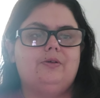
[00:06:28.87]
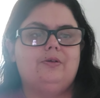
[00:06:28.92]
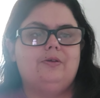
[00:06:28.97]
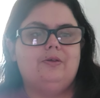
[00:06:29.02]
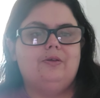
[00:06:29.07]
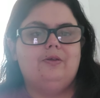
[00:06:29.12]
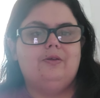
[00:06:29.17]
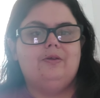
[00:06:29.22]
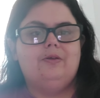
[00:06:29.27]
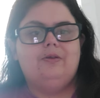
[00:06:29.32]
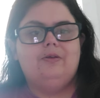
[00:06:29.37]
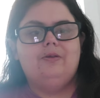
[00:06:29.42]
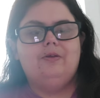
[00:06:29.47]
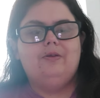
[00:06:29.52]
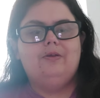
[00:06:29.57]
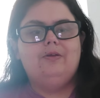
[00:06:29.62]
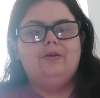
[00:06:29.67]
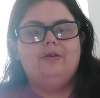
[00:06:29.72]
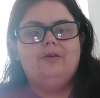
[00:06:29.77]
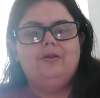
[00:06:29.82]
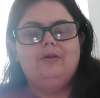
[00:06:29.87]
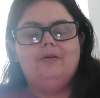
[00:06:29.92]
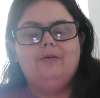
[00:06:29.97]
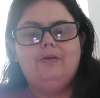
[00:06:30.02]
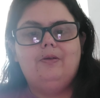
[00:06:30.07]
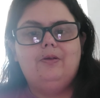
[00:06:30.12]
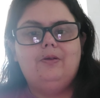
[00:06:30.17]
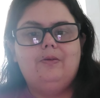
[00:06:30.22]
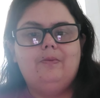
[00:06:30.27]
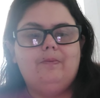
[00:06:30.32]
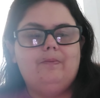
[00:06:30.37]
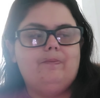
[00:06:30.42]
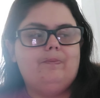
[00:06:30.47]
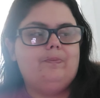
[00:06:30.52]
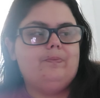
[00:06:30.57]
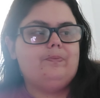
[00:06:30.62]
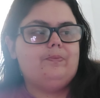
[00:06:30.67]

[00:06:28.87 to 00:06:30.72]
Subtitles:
(no one is talking)